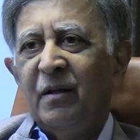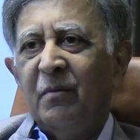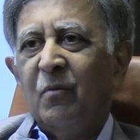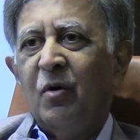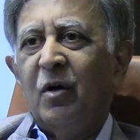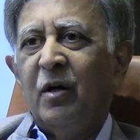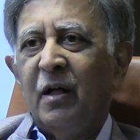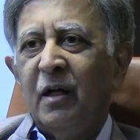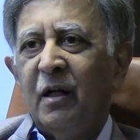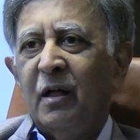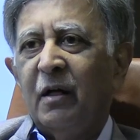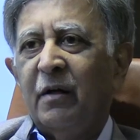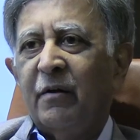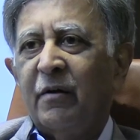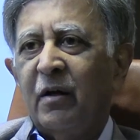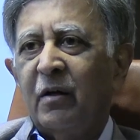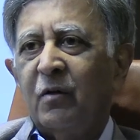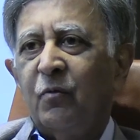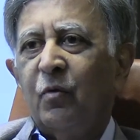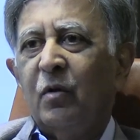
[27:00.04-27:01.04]
in the morning, a
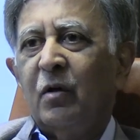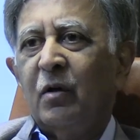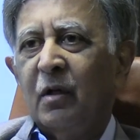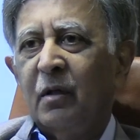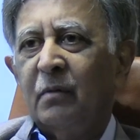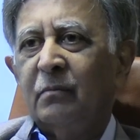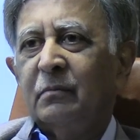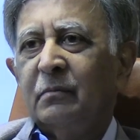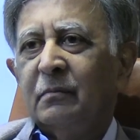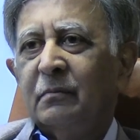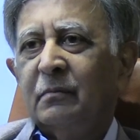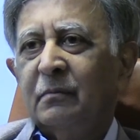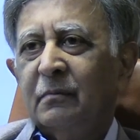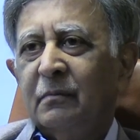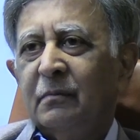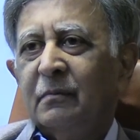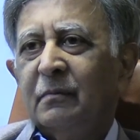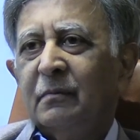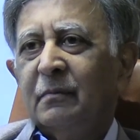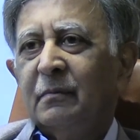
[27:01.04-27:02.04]
truck would come,
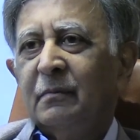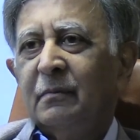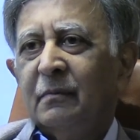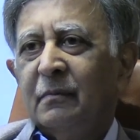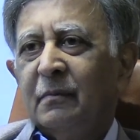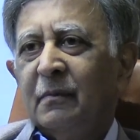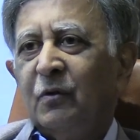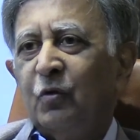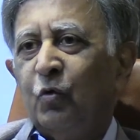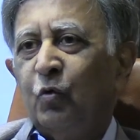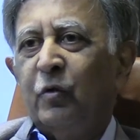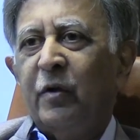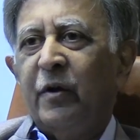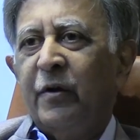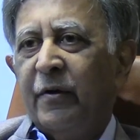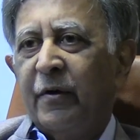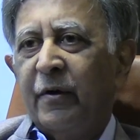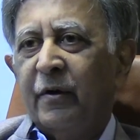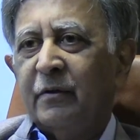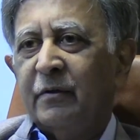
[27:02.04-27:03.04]

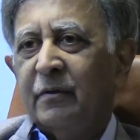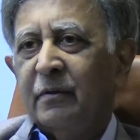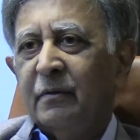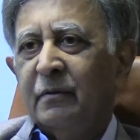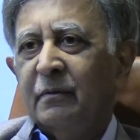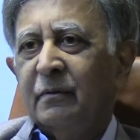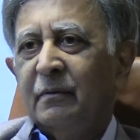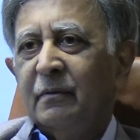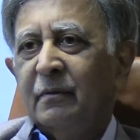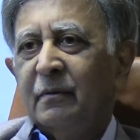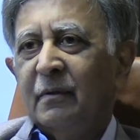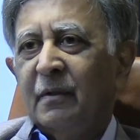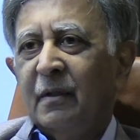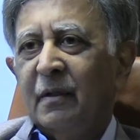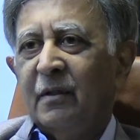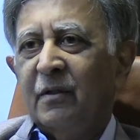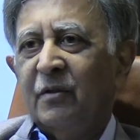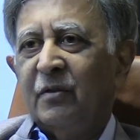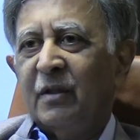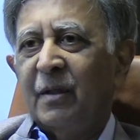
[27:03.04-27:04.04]
2-3 trucks,
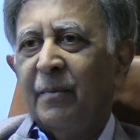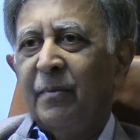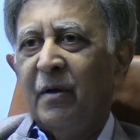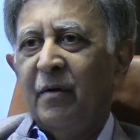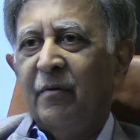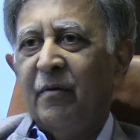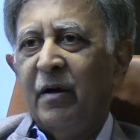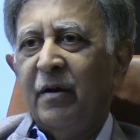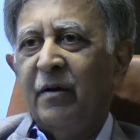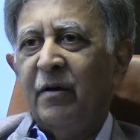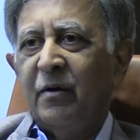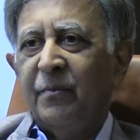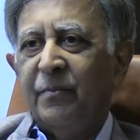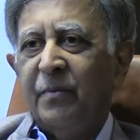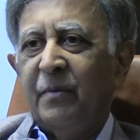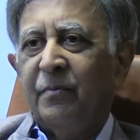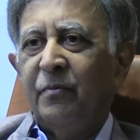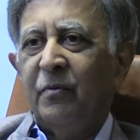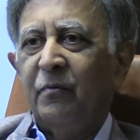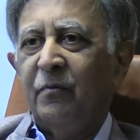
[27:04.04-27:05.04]
and these couple of 100
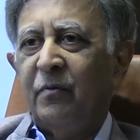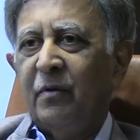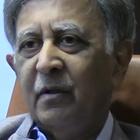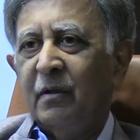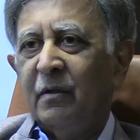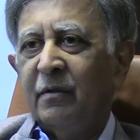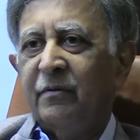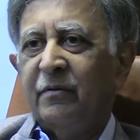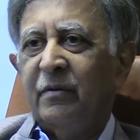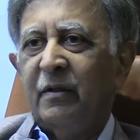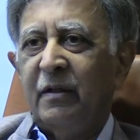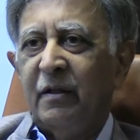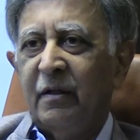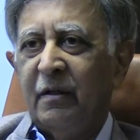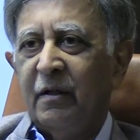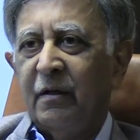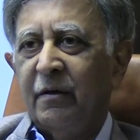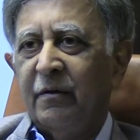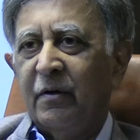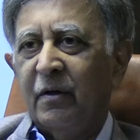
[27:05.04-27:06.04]
people will sit
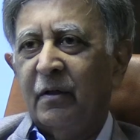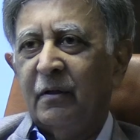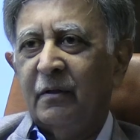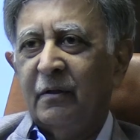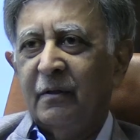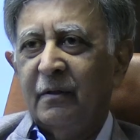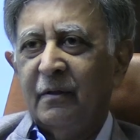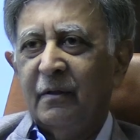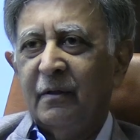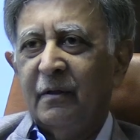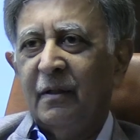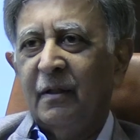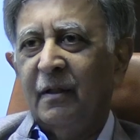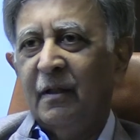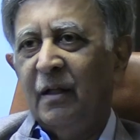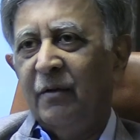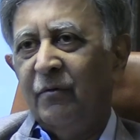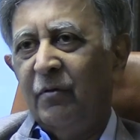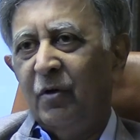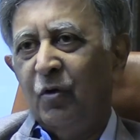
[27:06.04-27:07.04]
in the truck,
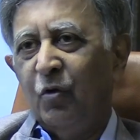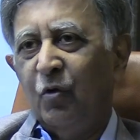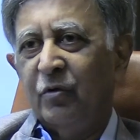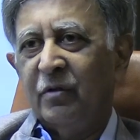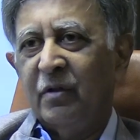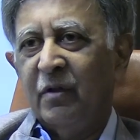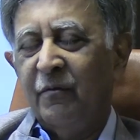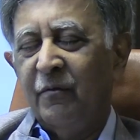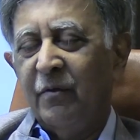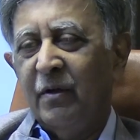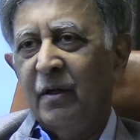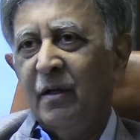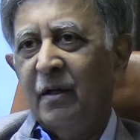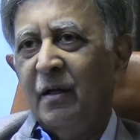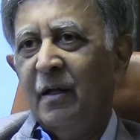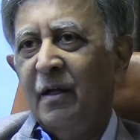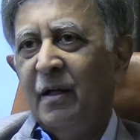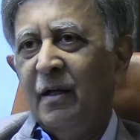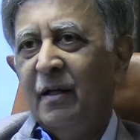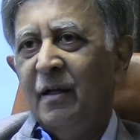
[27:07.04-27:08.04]
and they will go somewhere
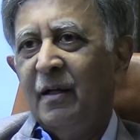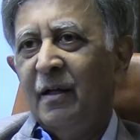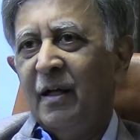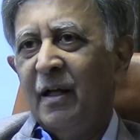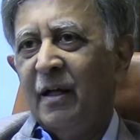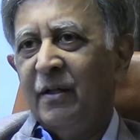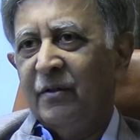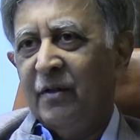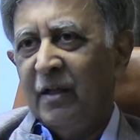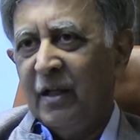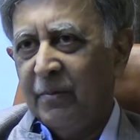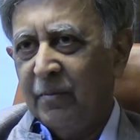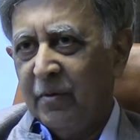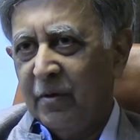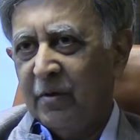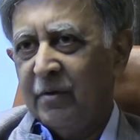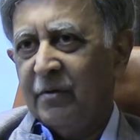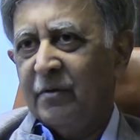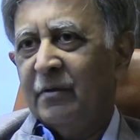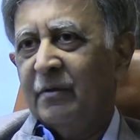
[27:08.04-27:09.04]
as
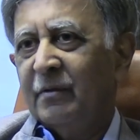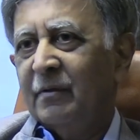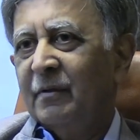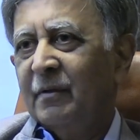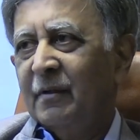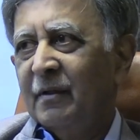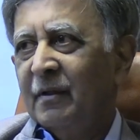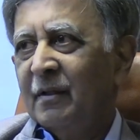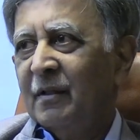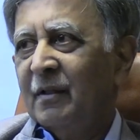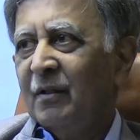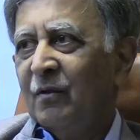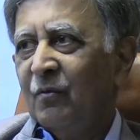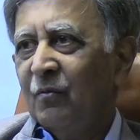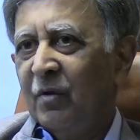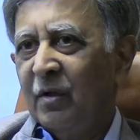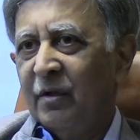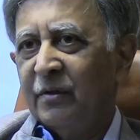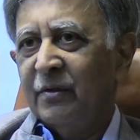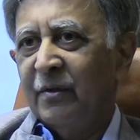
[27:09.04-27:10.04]
laborers,
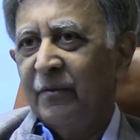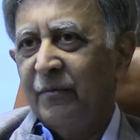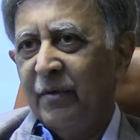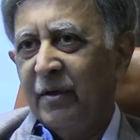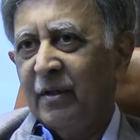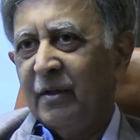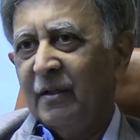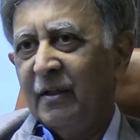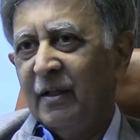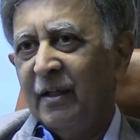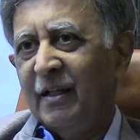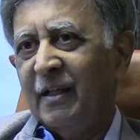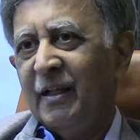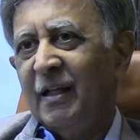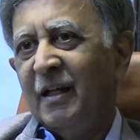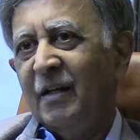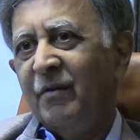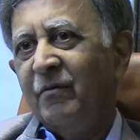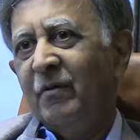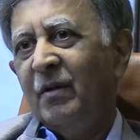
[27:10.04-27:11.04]
work somewhere. In
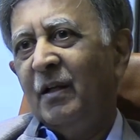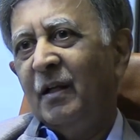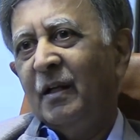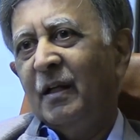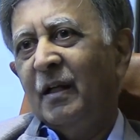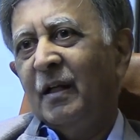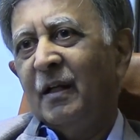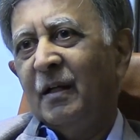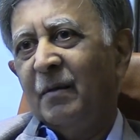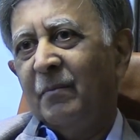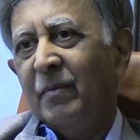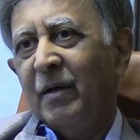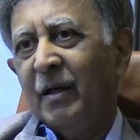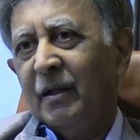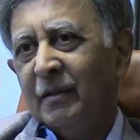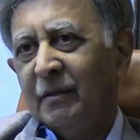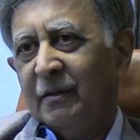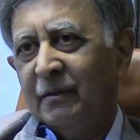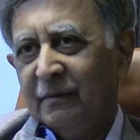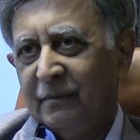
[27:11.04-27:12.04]
the evening, they come
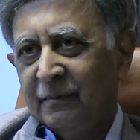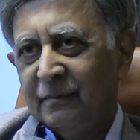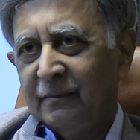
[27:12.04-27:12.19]
back,